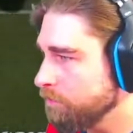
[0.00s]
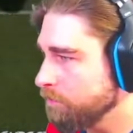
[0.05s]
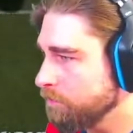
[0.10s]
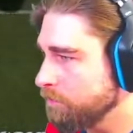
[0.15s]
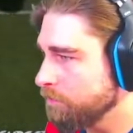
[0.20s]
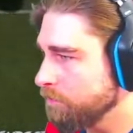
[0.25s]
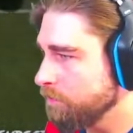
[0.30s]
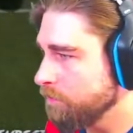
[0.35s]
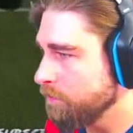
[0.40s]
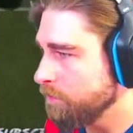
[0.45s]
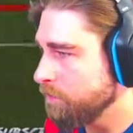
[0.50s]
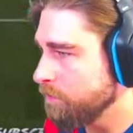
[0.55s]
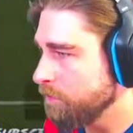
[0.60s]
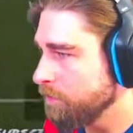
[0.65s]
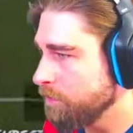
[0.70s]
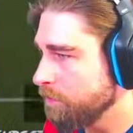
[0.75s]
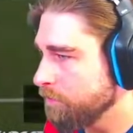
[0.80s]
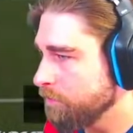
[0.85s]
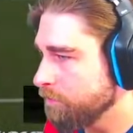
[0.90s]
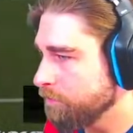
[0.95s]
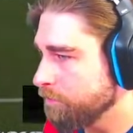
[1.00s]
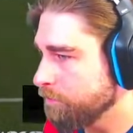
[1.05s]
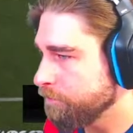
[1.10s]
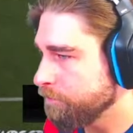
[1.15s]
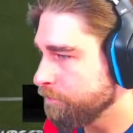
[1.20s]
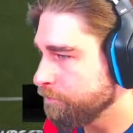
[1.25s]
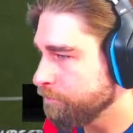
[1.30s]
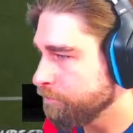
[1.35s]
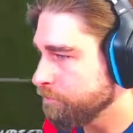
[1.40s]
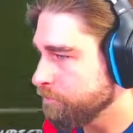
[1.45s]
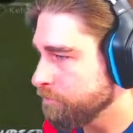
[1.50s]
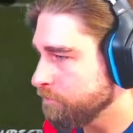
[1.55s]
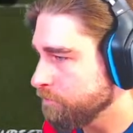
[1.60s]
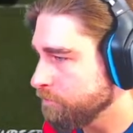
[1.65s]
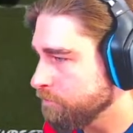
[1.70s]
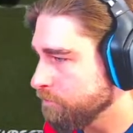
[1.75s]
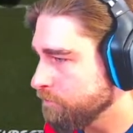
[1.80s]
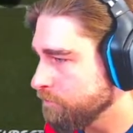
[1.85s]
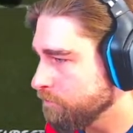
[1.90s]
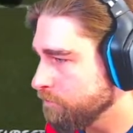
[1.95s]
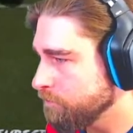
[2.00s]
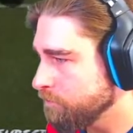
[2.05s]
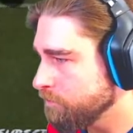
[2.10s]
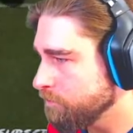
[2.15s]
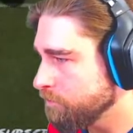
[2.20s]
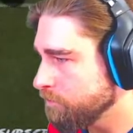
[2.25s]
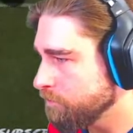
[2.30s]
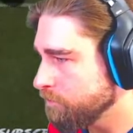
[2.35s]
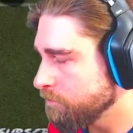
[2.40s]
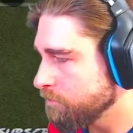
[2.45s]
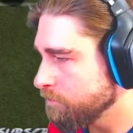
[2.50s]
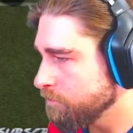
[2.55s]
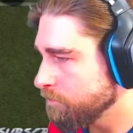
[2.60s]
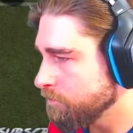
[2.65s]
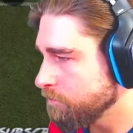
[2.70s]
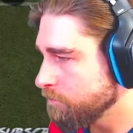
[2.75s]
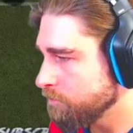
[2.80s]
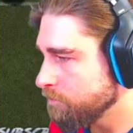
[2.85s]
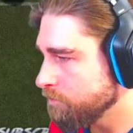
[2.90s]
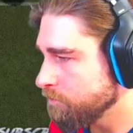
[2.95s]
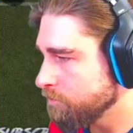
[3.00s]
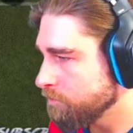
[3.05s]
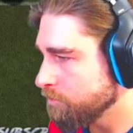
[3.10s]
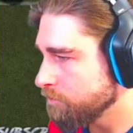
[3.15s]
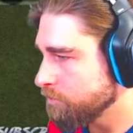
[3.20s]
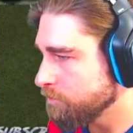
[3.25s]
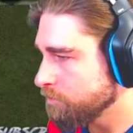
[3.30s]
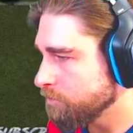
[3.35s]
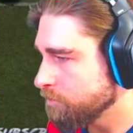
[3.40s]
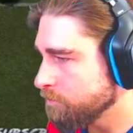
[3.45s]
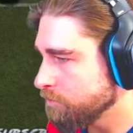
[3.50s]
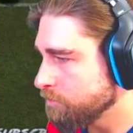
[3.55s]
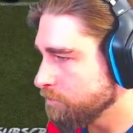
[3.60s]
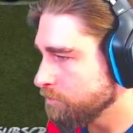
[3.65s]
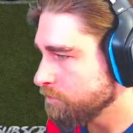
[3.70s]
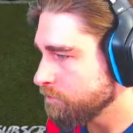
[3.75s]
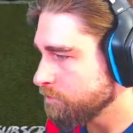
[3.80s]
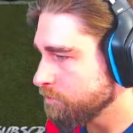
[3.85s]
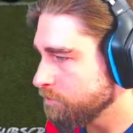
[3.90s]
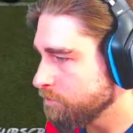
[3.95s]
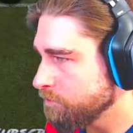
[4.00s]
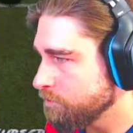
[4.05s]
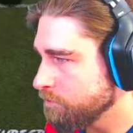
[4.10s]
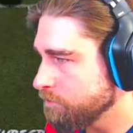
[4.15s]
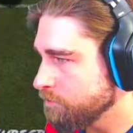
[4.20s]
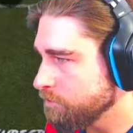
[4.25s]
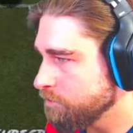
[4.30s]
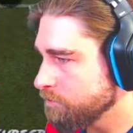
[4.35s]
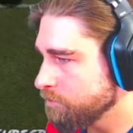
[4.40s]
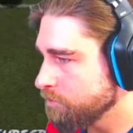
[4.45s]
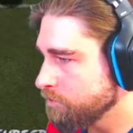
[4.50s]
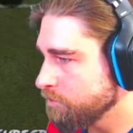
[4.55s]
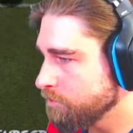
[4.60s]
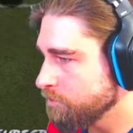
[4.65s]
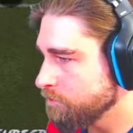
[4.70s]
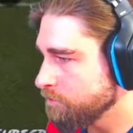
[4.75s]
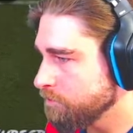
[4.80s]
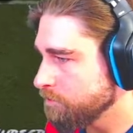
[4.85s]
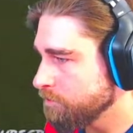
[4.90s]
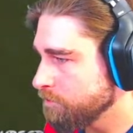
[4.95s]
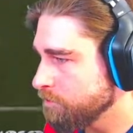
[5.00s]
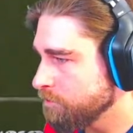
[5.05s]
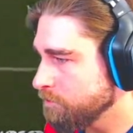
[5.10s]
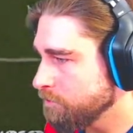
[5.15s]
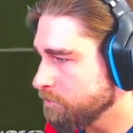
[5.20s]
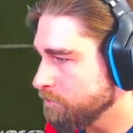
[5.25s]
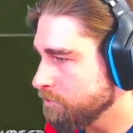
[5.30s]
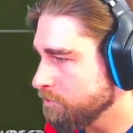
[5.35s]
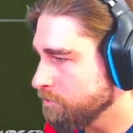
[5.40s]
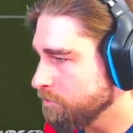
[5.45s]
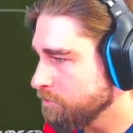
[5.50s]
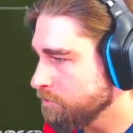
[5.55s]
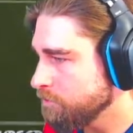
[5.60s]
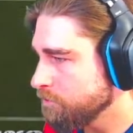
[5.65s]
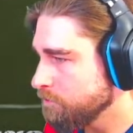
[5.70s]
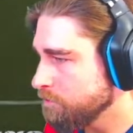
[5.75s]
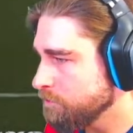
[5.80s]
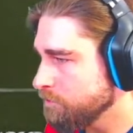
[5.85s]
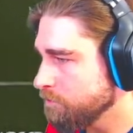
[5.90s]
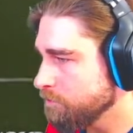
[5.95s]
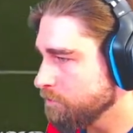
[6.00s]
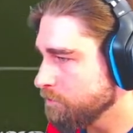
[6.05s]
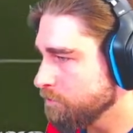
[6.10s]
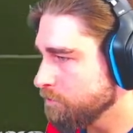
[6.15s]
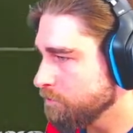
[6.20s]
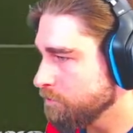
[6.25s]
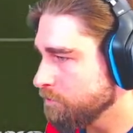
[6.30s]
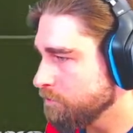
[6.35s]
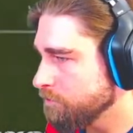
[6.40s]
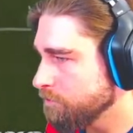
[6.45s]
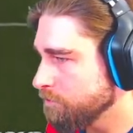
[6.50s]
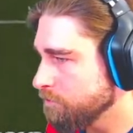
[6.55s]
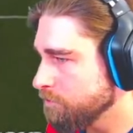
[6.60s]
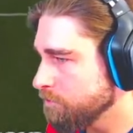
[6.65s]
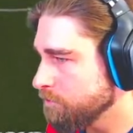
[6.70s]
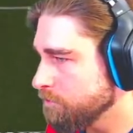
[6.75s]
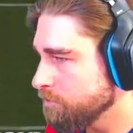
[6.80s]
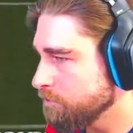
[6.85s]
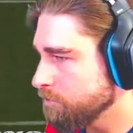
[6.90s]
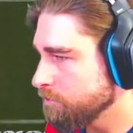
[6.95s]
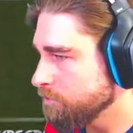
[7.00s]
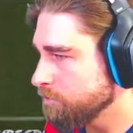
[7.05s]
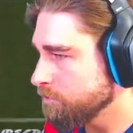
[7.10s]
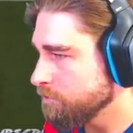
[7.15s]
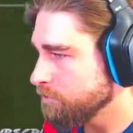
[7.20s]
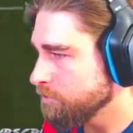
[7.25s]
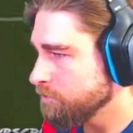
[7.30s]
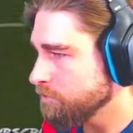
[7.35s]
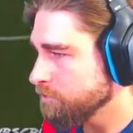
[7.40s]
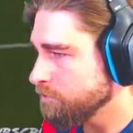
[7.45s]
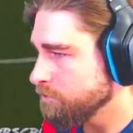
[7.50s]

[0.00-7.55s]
(silence)